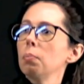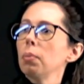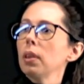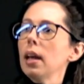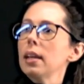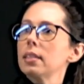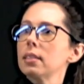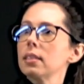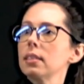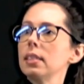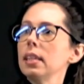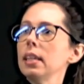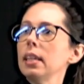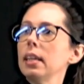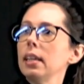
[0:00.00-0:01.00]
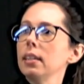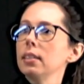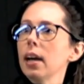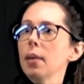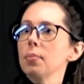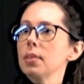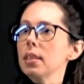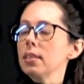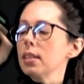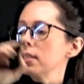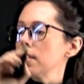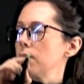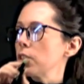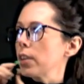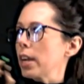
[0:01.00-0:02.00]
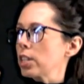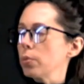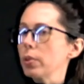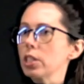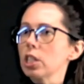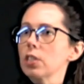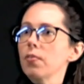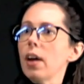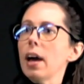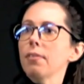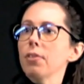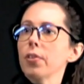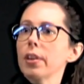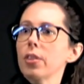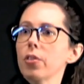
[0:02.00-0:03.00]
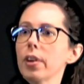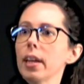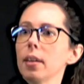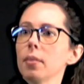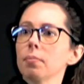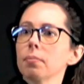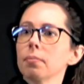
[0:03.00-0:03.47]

plus t times the sense of direction, which is 533.